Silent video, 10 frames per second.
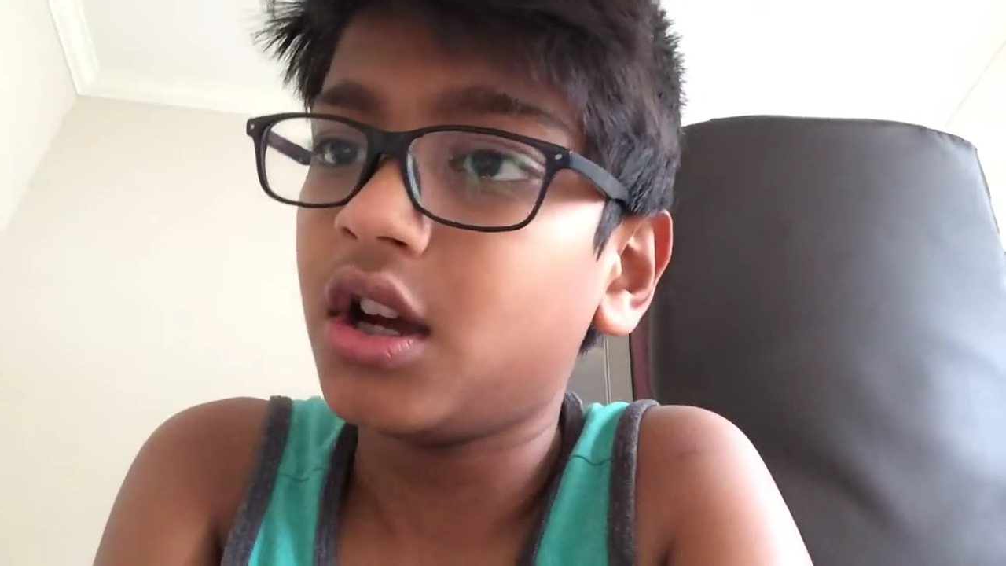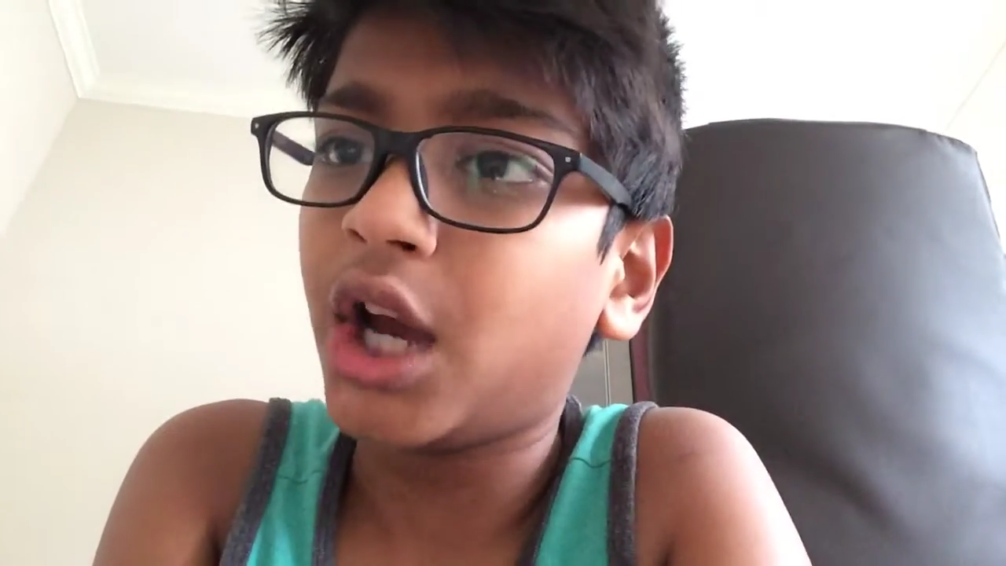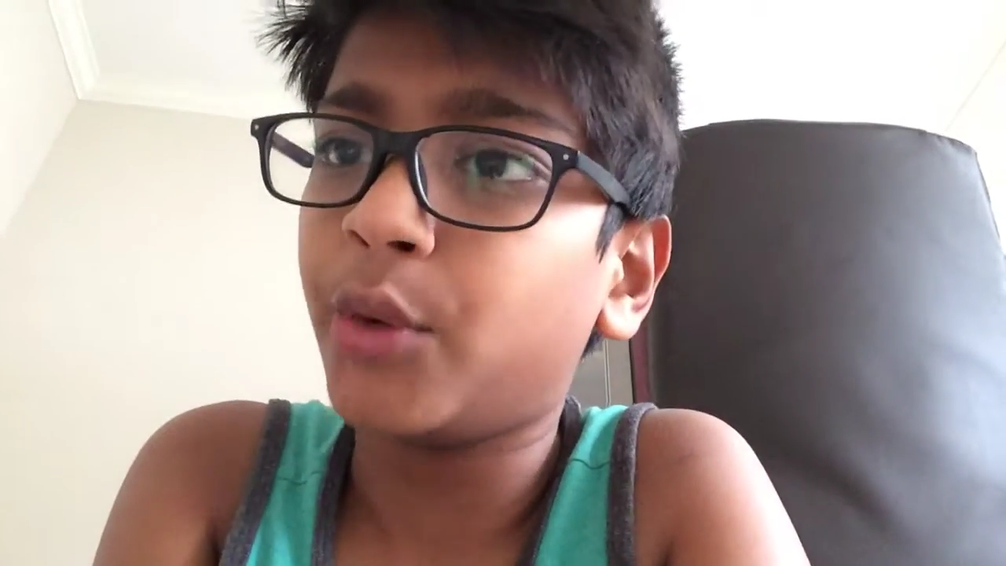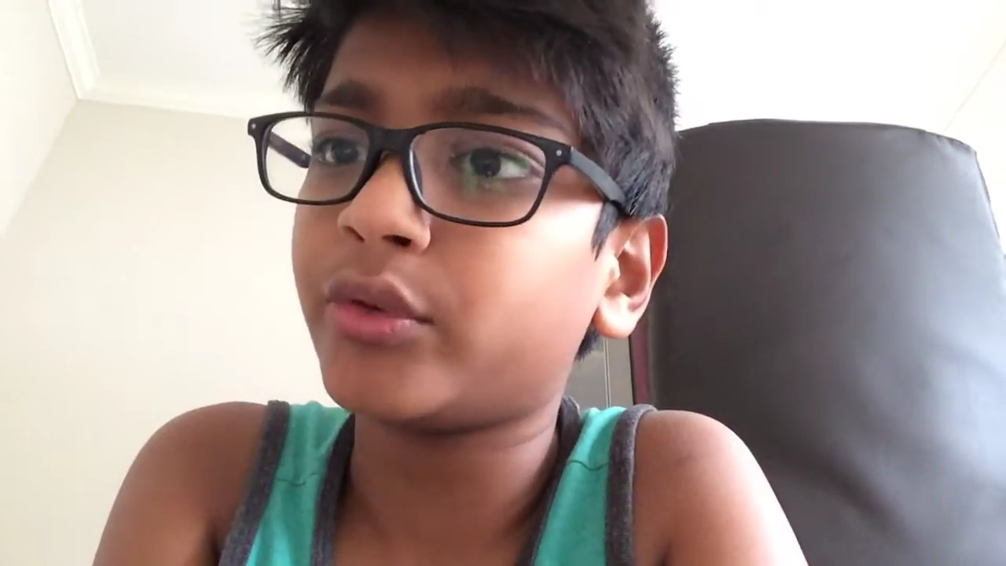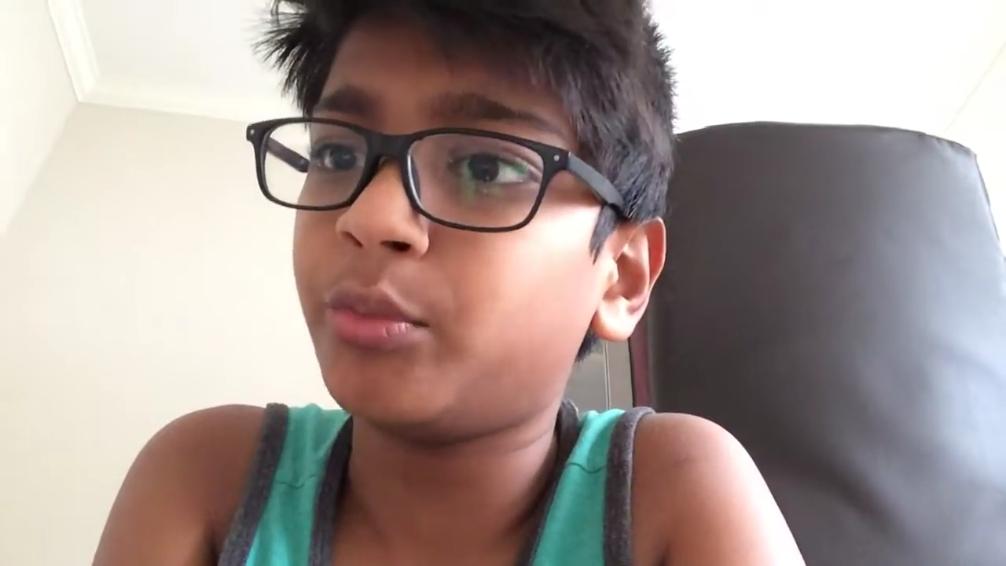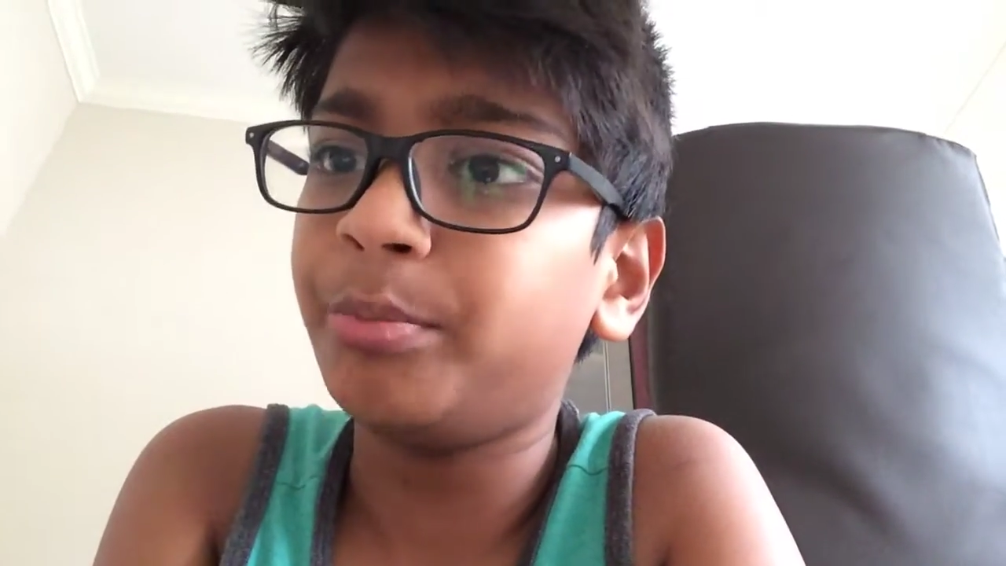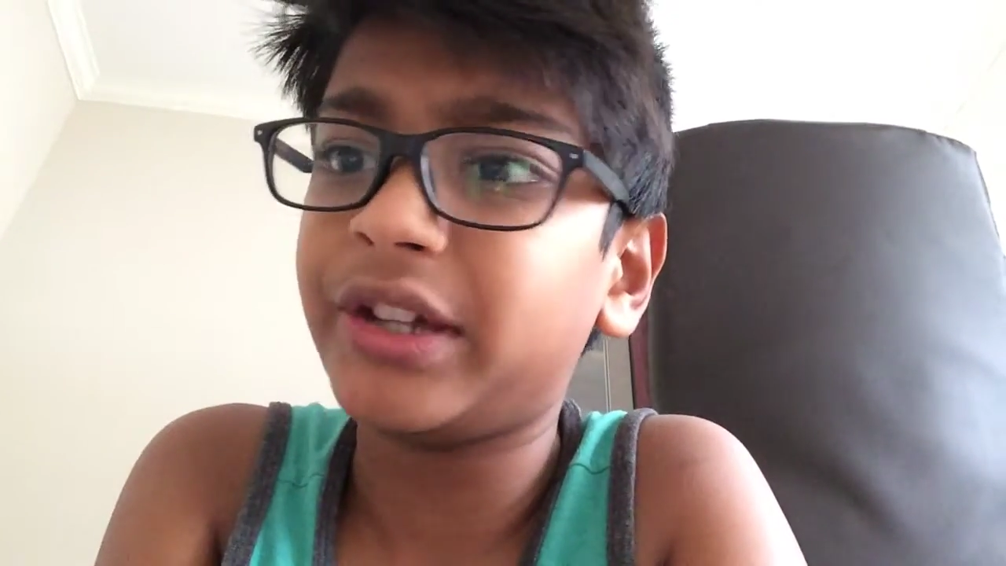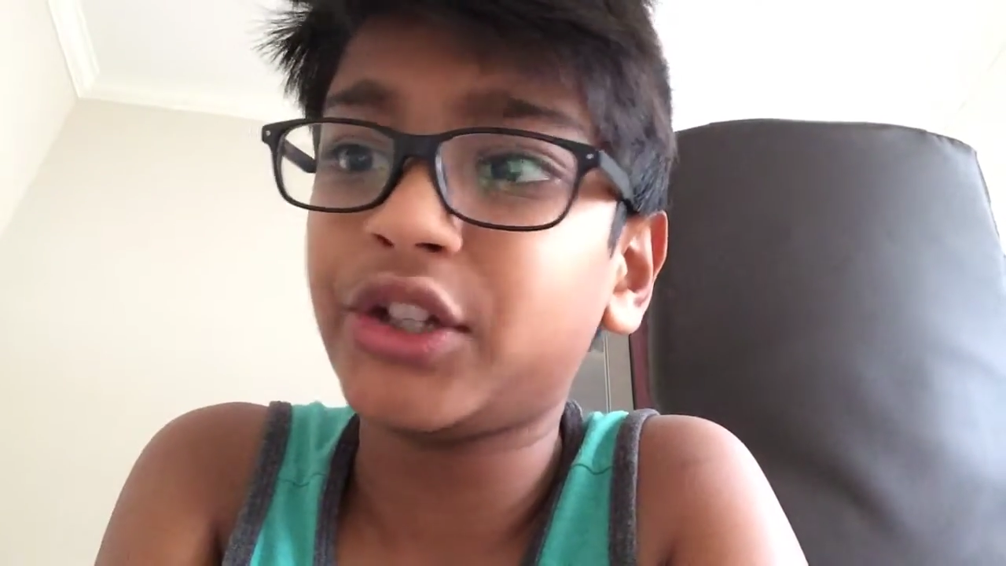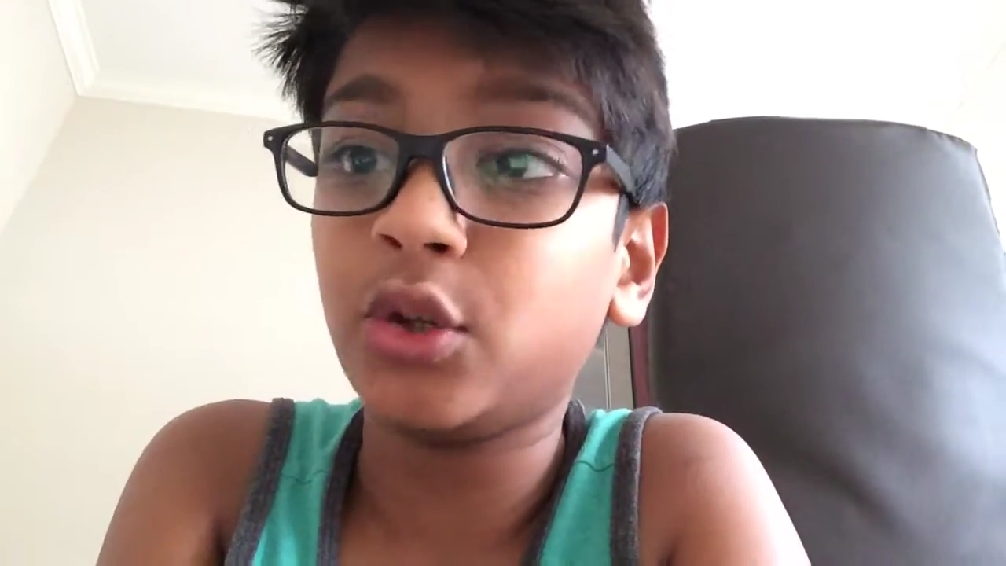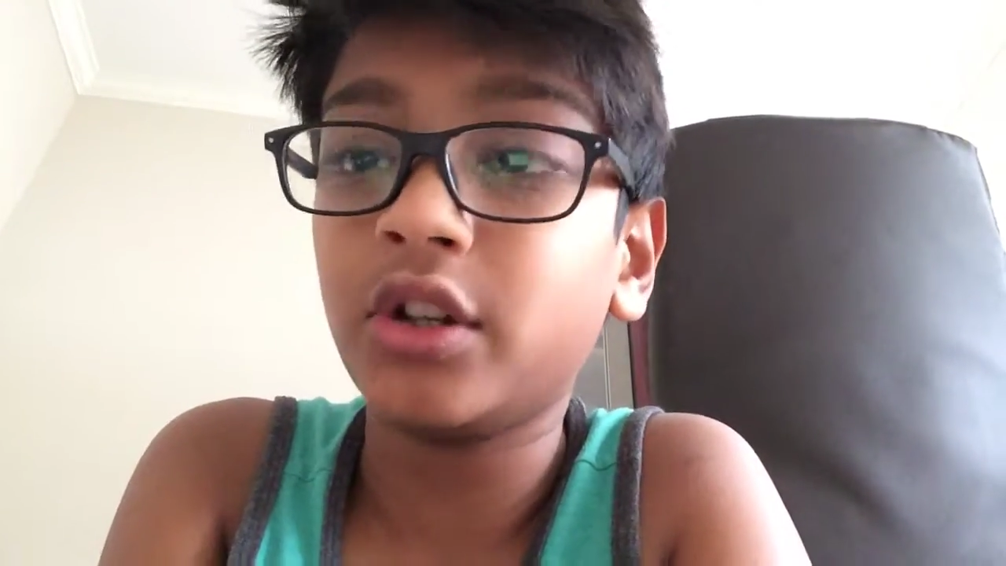I will
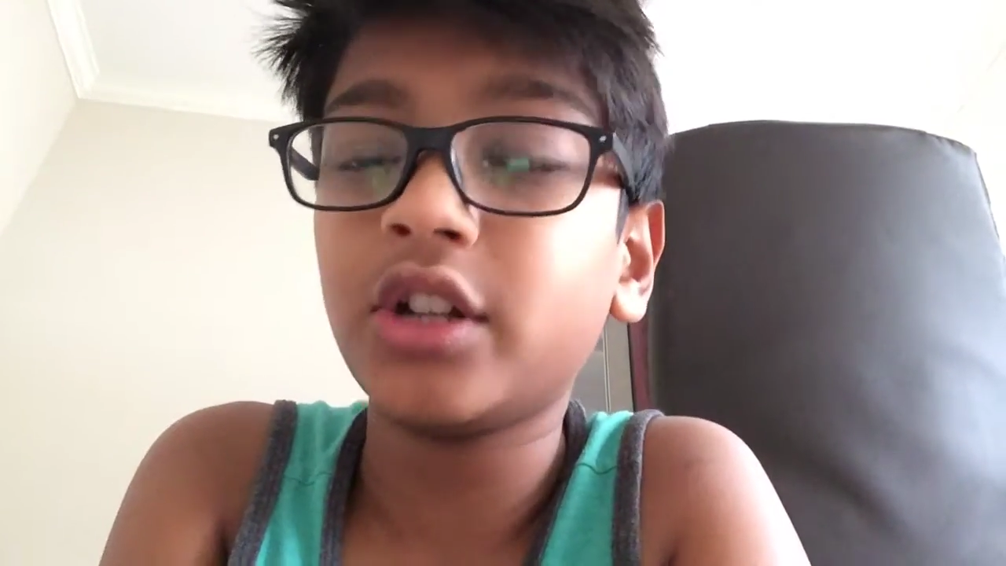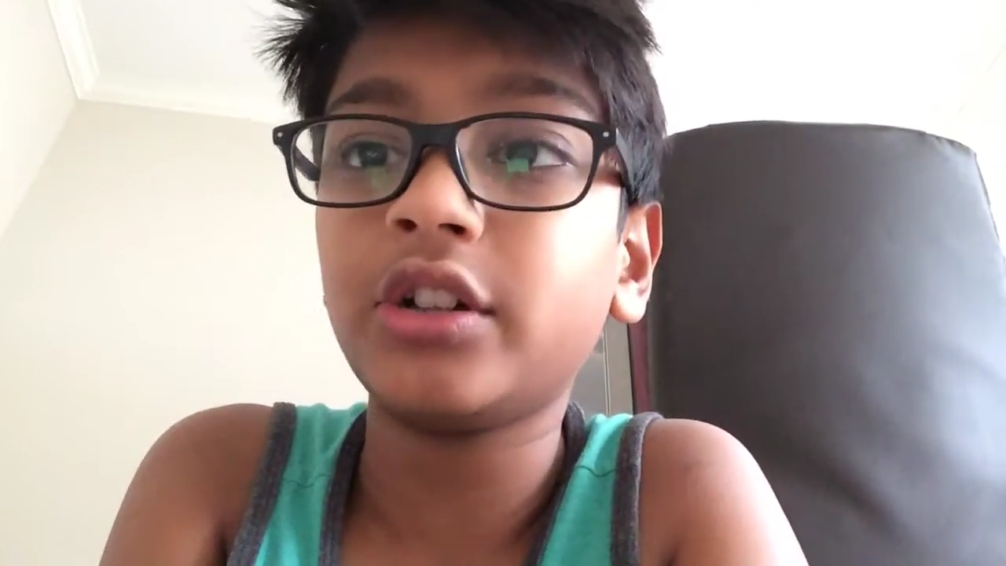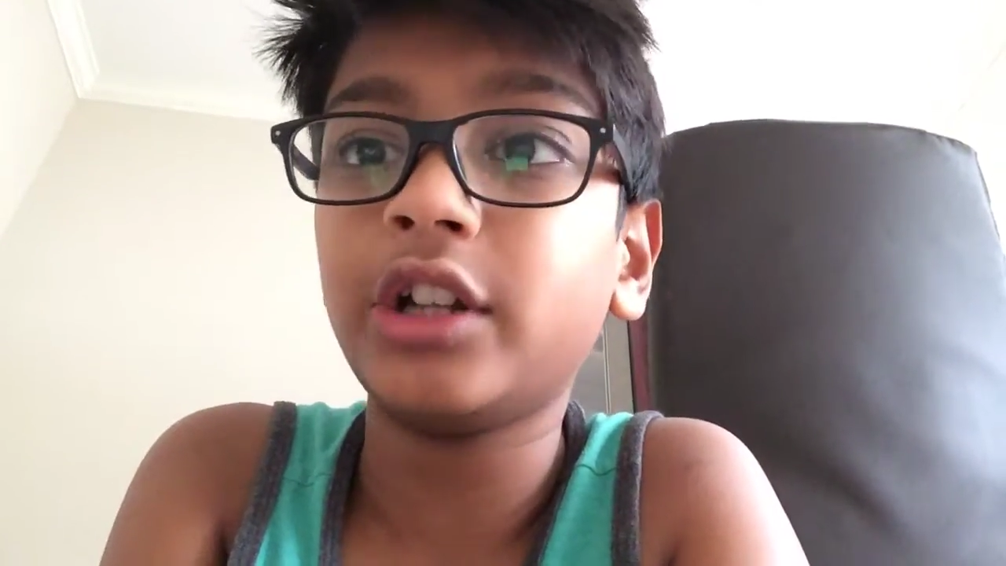make you another